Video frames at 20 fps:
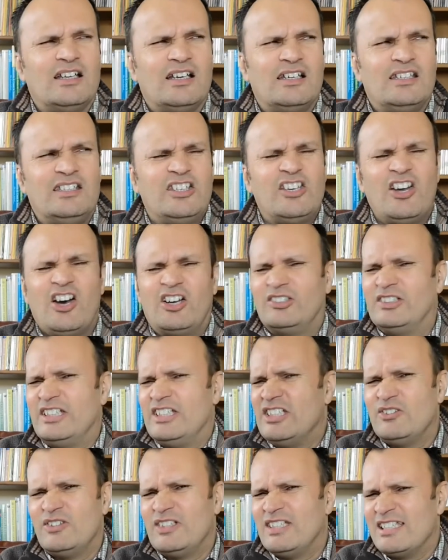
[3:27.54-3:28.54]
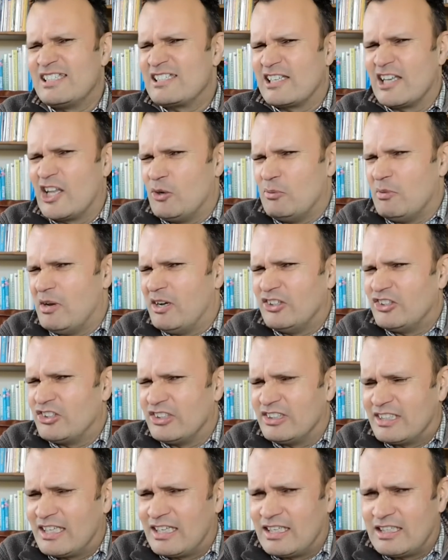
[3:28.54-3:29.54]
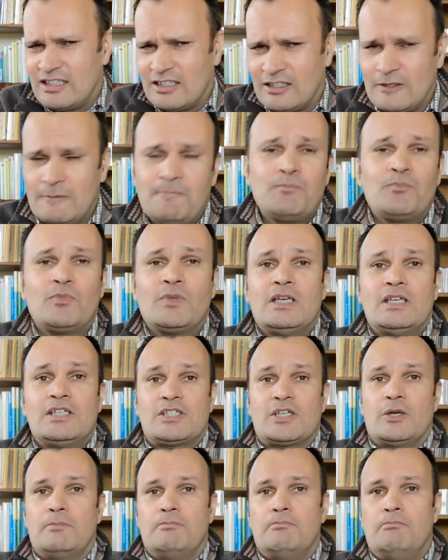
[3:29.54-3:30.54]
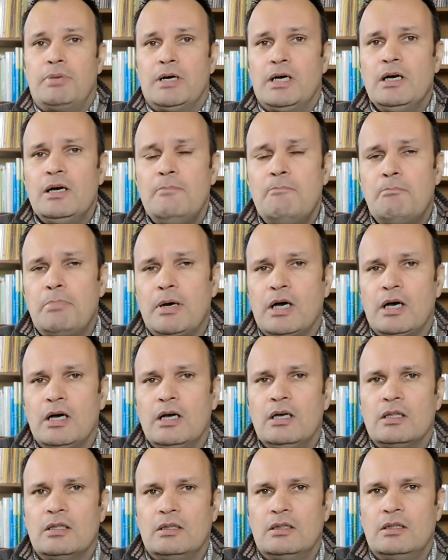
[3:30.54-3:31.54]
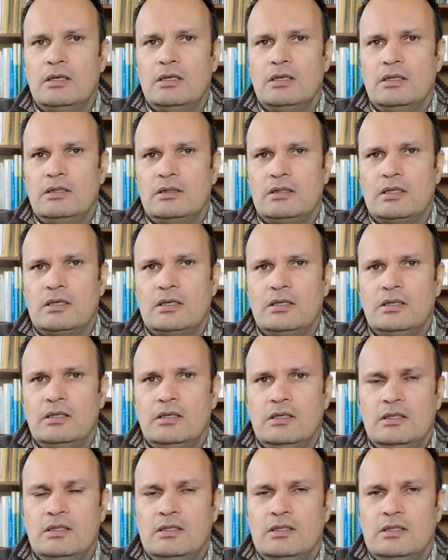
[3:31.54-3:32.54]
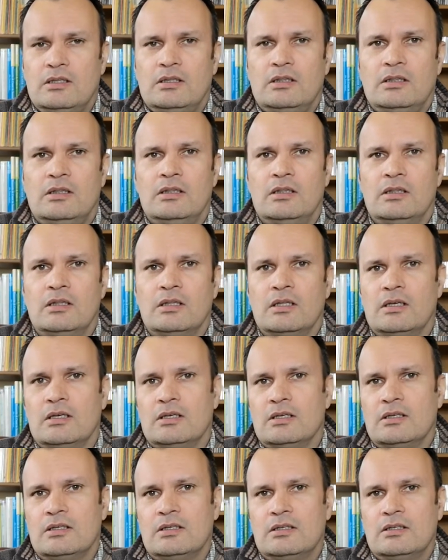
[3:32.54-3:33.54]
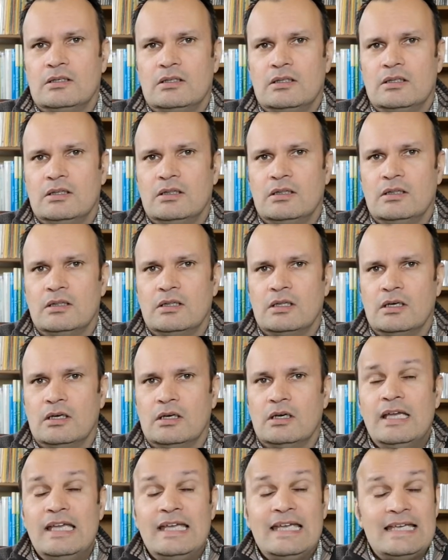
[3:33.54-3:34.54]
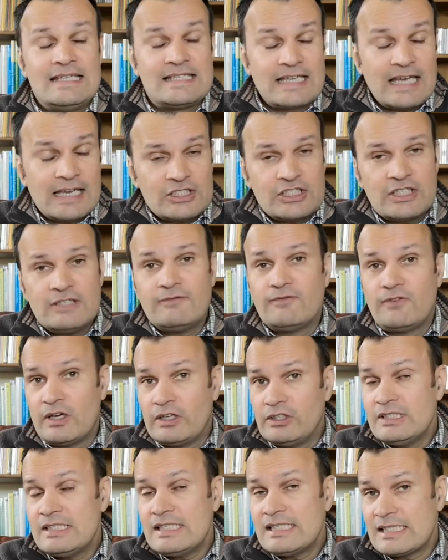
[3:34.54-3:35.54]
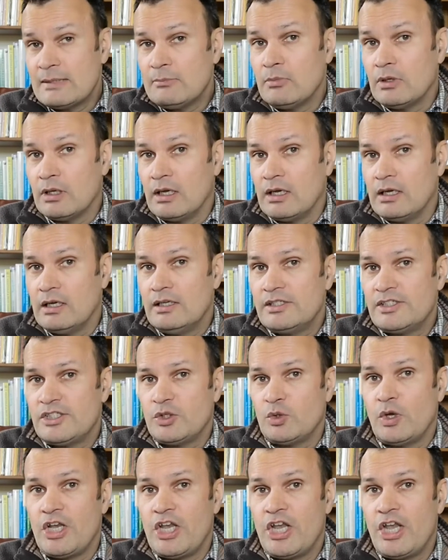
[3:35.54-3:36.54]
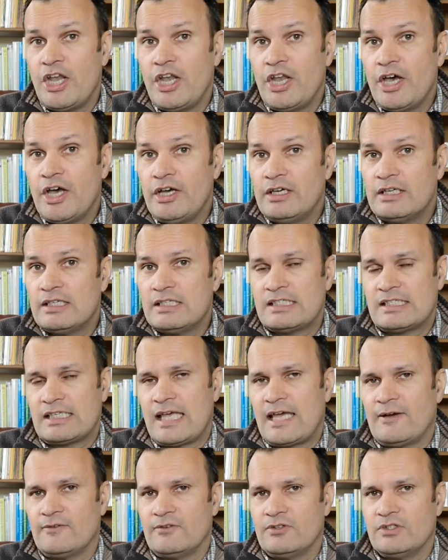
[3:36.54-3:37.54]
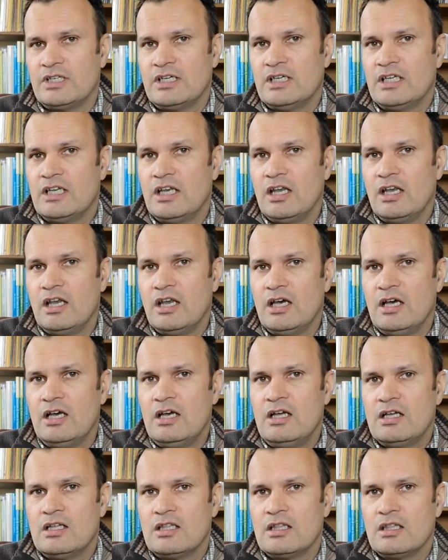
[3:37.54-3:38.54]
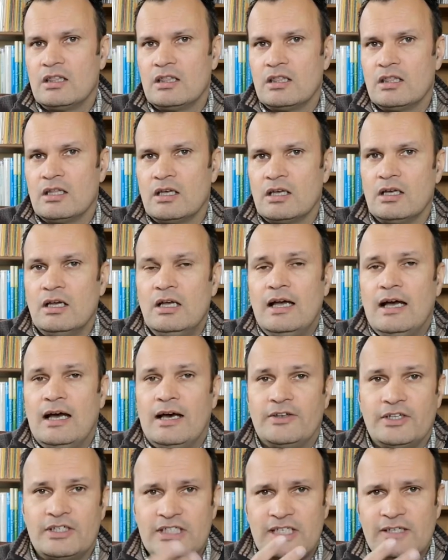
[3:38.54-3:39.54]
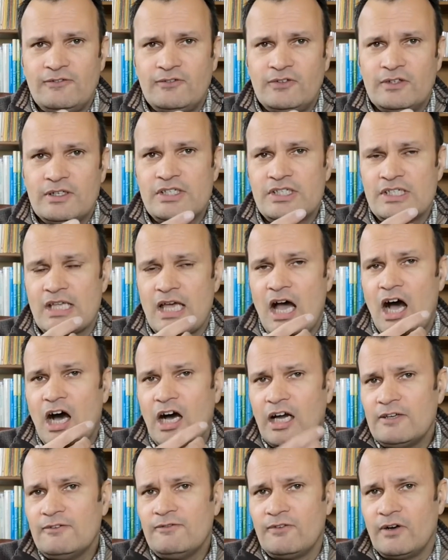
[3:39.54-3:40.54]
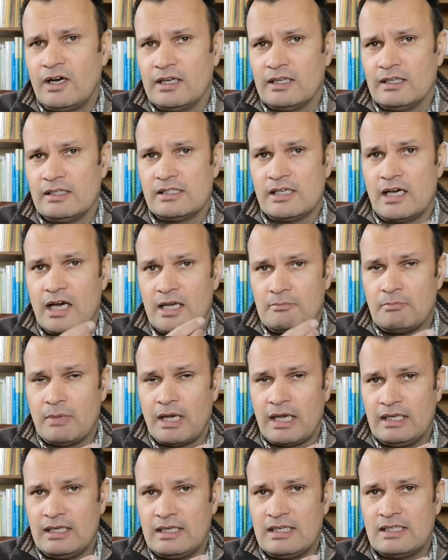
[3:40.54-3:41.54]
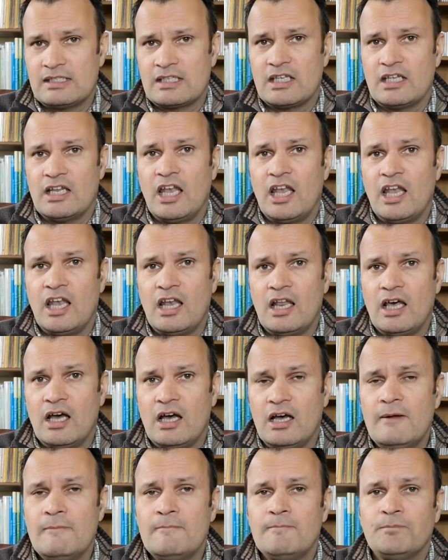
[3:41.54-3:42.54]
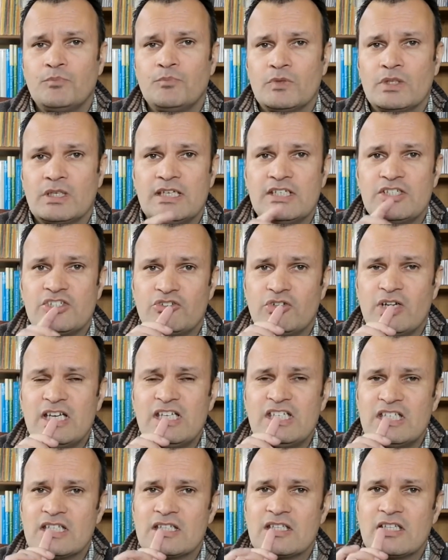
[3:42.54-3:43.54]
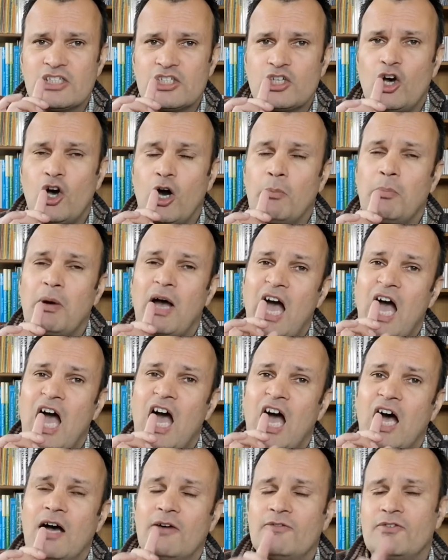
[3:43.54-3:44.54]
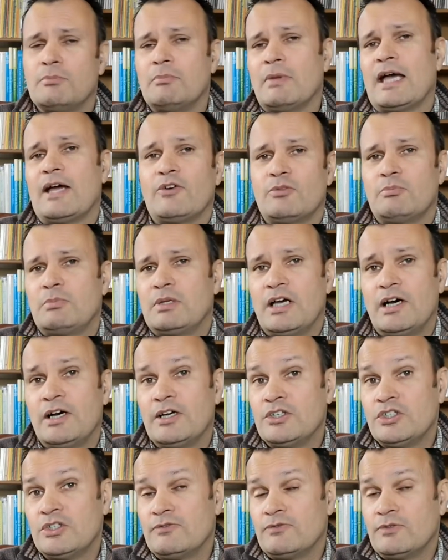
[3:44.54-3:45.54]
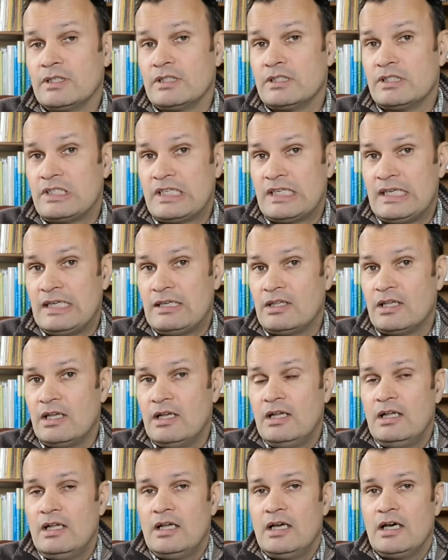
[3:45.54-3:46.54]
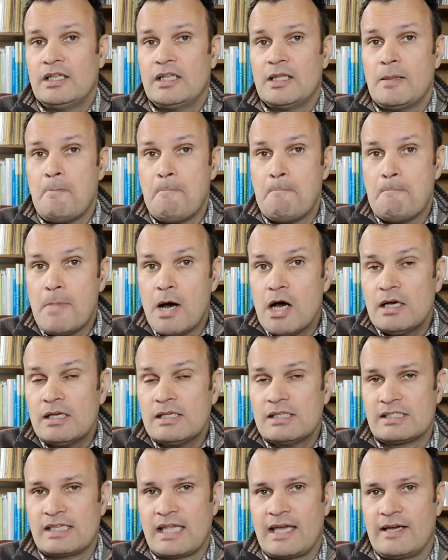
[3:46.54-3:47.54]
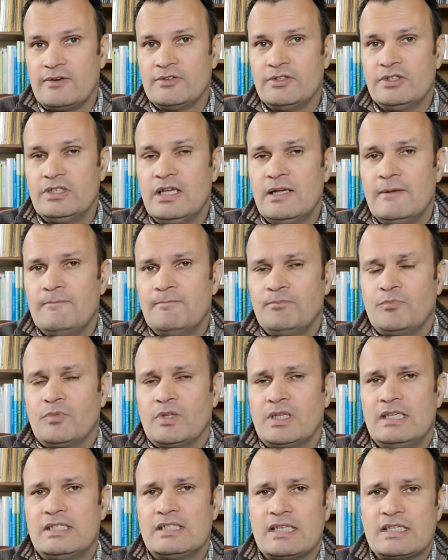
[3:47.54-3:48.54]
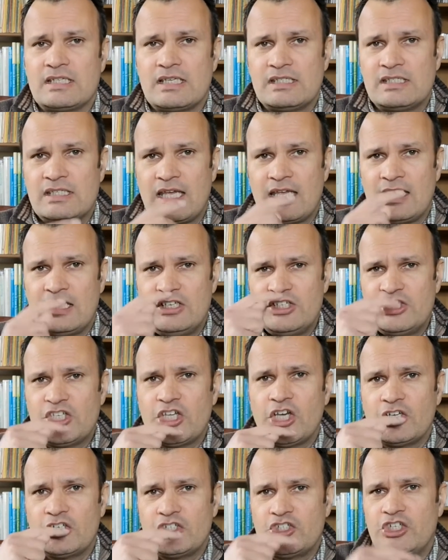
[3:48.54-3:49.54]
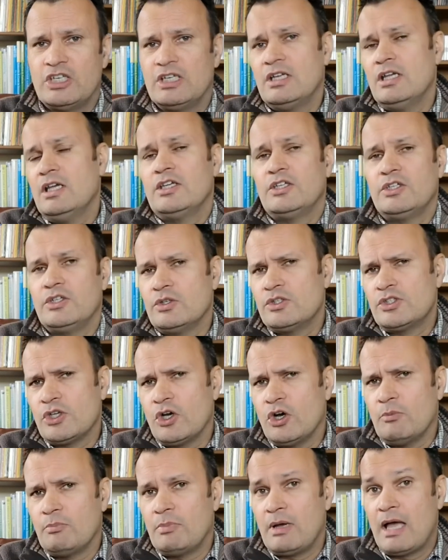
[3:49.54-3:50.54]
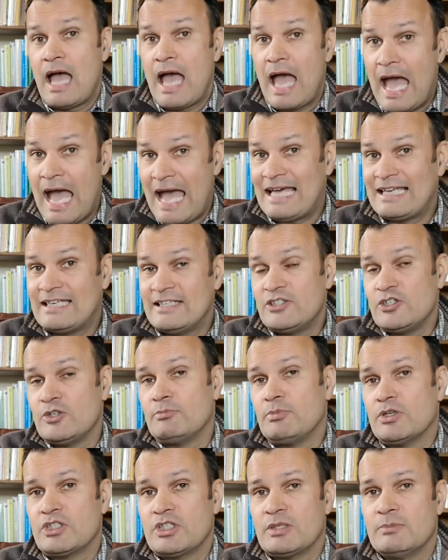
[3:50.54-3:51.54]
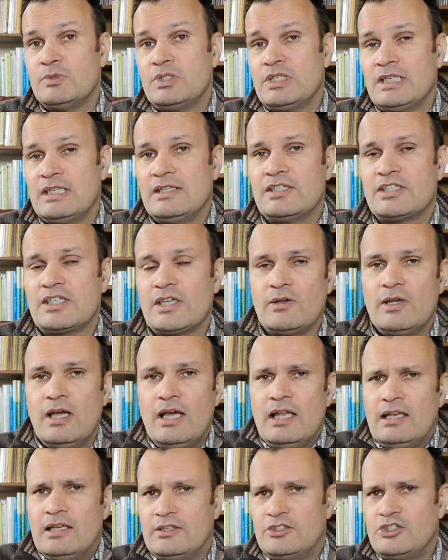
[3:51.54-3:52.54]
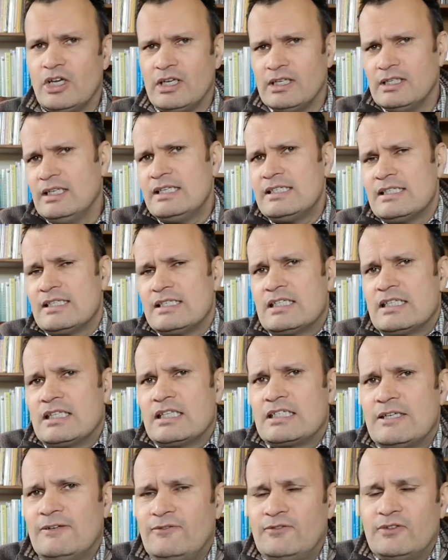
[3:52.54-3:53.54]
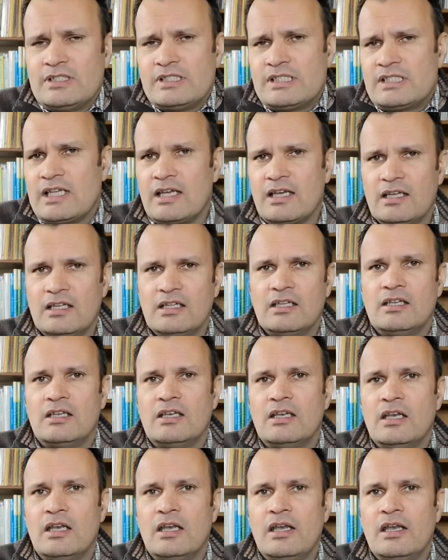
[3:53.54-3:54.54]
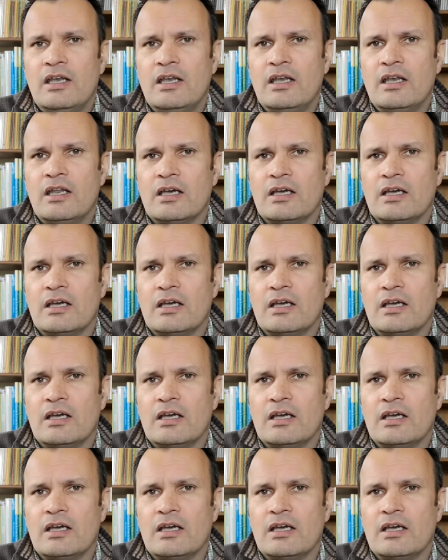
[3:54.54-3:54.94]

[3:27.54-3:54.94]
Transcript: You can't really do it in slow motion, can you? So B, P, D, T, N, N. It's actually very similar to a N sound. N, N. And the difference that I find I make is that N is right at the top of your mouth, behind your front teeth. And the M sound is, as I say, touching your top and your bottom teeth. So try and listen to the difference there. N,